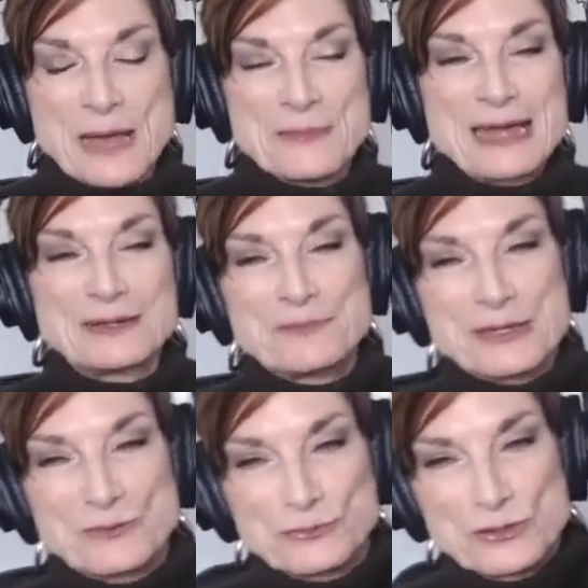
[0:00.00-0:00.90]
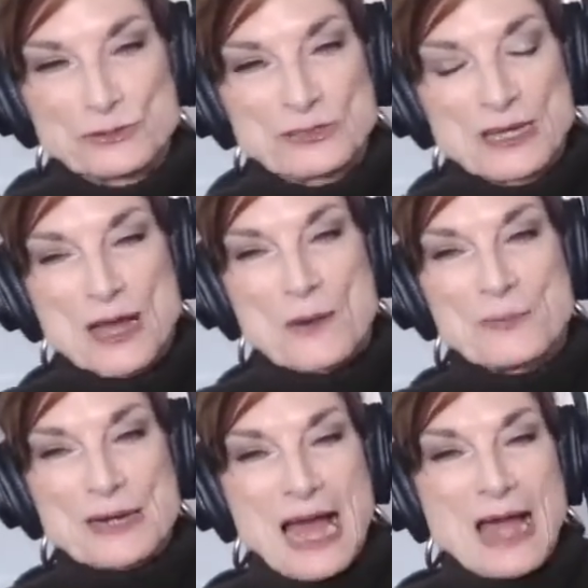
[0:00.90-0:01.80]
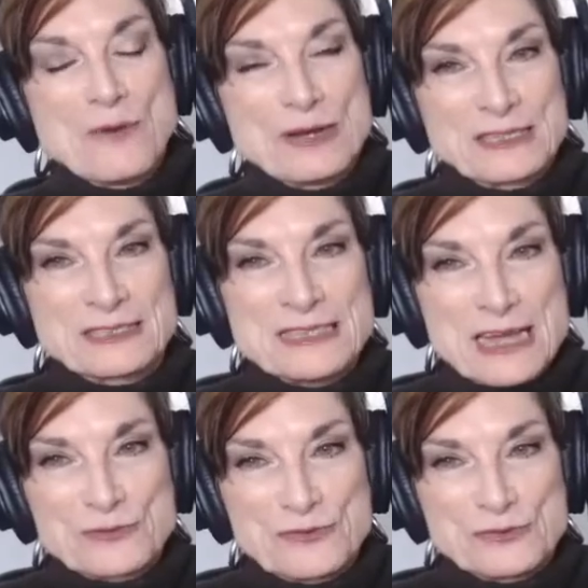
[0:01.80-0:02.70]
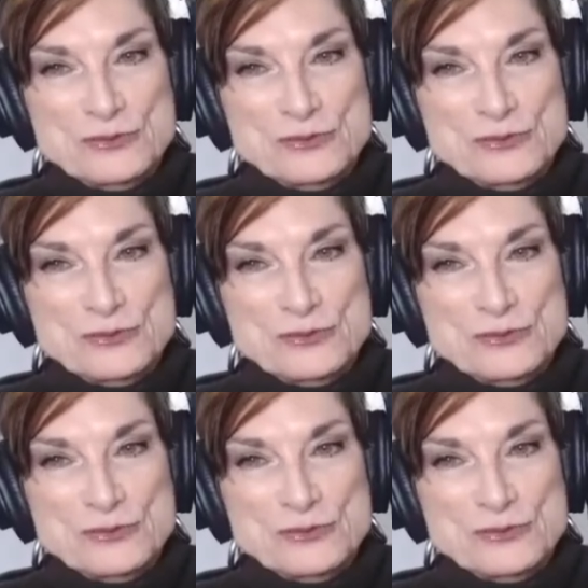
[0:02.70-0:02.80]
I'm not being rude, but I want to connect with you.